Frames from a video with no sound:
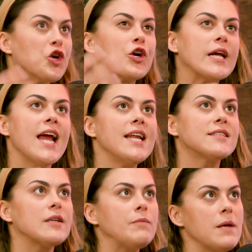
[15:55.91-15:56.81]
you're gaining
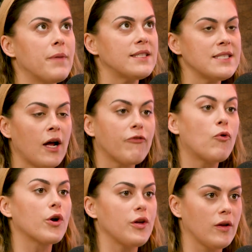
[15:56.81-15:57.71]
something, but it's not
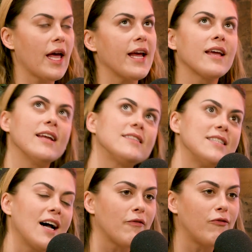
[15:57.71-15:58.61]
for you. Like it's
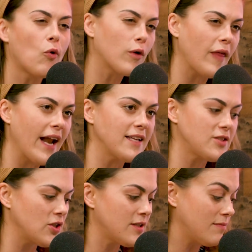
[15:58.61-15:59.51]
not for that. It's
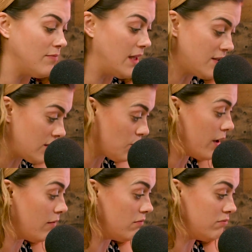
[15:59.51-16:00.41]
just this is
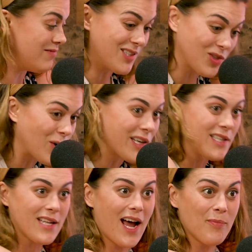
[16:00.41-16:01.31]
what
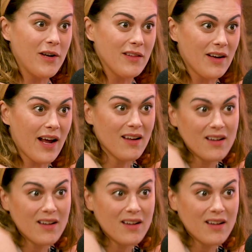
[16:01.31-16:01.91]
needs to happen in the day.